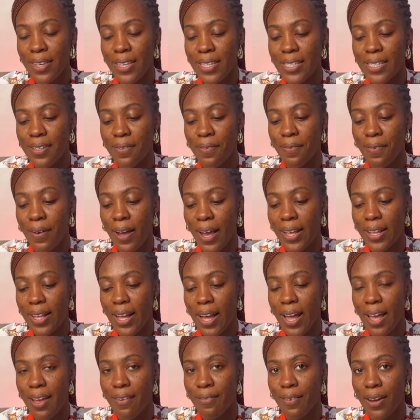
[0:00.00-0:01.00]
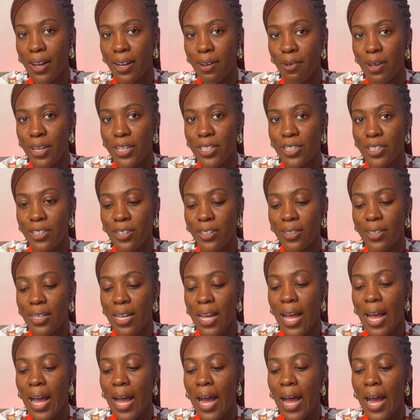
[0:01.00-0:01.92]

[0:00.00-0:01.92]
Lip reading: is the final evaluation